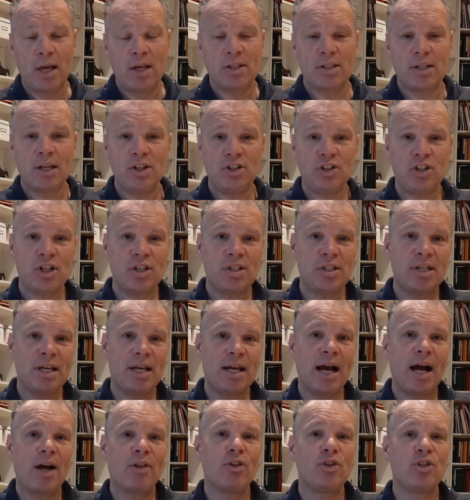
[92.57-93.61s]
So let's just
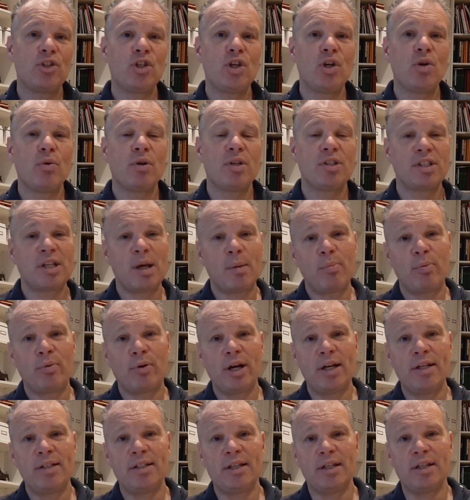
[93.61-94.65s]
see how the two are
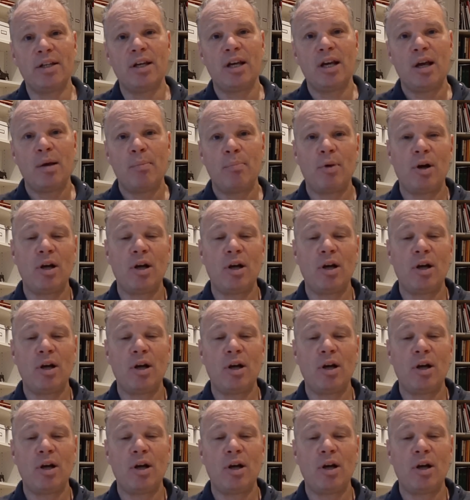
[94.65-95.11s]
separated